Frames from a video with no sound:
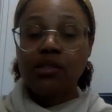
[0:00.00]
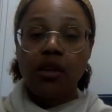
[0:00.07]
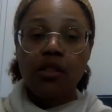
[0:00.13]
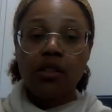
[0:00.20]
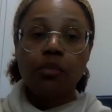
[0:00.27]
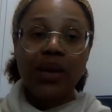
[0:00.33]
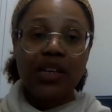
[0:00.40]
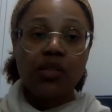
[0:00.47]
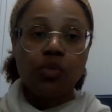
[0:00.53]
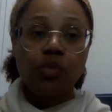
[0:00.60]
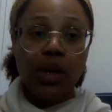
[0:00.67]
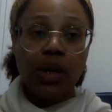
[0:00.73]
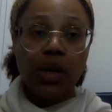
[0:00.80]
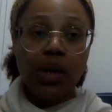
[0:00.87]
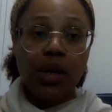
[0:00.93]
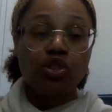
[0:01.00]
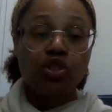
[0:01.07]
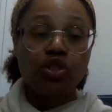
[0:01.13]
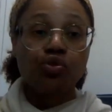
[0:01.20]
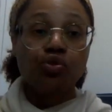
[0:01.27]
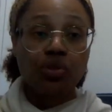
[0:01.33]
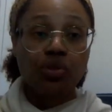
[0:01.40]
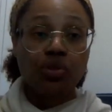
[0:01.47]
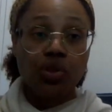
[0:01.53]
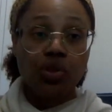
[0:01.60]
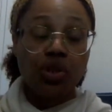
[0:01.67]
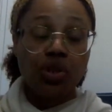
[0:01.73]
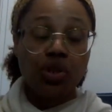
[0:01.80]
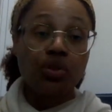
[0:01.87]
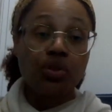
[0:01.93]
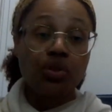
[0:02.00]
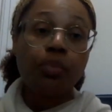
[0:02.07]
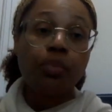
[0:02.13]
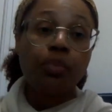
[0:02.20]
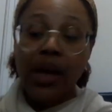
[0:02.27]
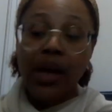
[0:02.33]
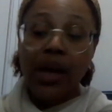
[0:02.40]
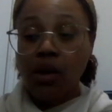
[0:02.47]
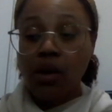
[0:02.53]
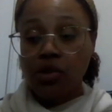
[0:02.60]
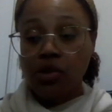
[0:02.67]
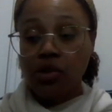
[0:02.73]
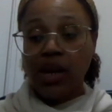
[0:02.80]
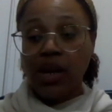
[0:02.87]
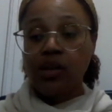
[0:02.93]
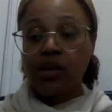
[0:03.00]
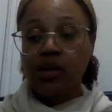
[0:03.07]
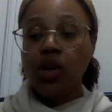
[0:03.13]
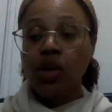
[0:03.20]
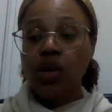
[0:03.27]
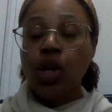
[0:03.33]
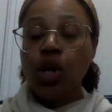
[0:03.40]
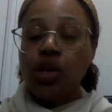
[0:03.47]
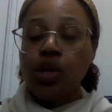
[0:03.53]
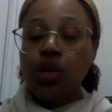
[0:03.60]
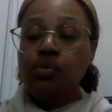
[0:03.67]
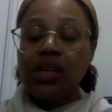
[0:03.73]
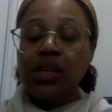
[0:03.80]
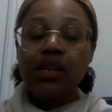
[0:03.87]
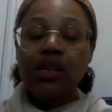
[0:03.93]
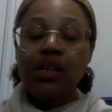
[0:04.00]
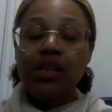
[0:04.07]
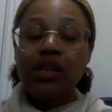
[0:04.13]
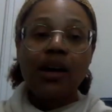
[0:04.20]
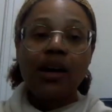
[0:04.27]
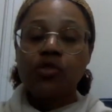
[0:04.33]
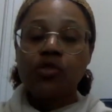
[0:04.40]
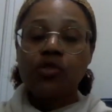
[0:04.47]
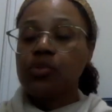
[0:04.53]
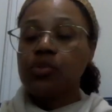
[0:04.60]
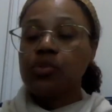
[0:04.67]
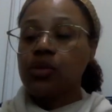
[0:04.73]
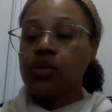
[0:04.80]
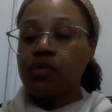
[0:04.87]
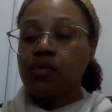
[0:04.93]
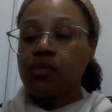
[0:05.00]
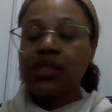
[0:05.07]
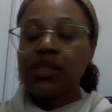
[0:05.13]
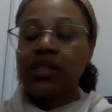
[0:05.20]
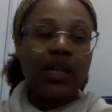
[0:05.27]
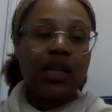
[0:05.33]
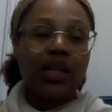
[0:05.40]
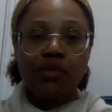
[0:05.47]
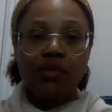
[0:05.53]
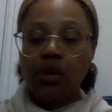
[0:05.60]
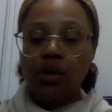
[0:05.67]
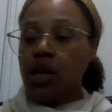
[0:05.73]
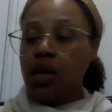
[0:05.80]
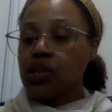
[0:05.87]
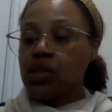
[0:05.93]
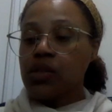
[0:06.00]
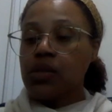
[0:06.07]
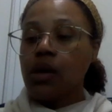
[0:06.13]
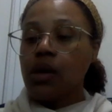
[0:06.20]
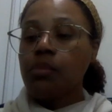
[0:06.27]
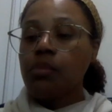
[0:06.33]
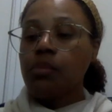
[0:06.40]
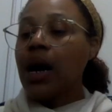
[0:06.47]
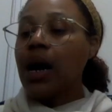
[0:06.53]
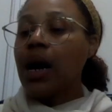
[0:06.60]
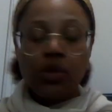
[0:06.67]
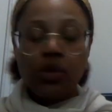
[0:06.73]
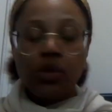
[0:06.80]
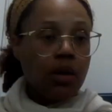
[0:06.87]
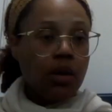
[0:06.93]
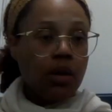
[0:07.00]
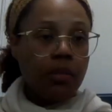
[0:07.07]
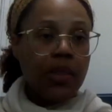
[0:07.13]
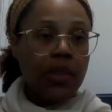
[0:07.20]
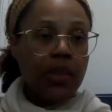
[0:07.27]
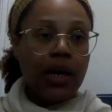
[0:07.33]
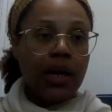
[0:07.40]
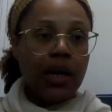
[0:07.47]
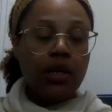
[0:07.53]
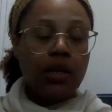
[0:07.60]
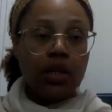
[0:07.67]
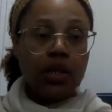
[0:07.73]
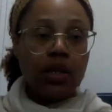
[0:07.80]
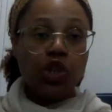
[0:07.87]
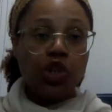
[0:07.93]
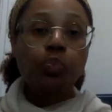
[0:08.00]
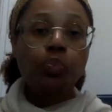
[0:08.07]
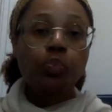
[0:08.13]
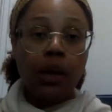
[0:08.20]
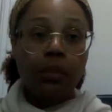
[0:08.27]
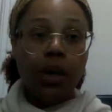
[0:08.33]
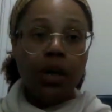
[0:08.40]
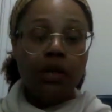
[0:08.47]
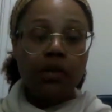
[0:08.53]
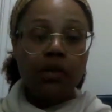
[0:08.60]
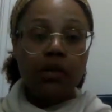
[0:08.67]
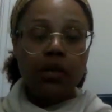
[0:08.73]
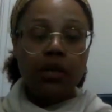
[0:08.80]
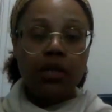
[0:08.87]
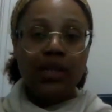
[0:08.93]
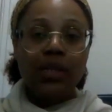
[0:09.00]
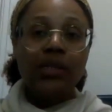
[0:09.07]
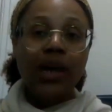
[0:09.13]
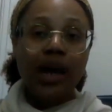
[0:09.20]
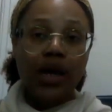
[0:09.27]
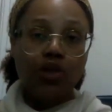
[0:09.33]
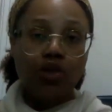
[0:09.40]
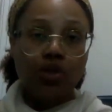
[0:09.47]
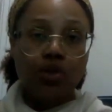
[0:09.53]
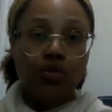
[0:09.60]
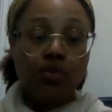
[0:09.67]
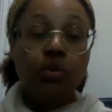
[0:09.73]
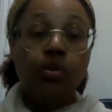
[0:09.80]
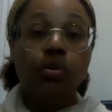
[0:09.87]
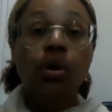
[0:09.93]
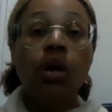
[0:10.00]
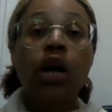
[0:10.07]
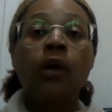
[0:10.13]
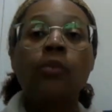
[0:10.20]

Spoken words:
not the best way to structure your supplier contracts. You need to have some service level, some outcome that each payment is attached to. So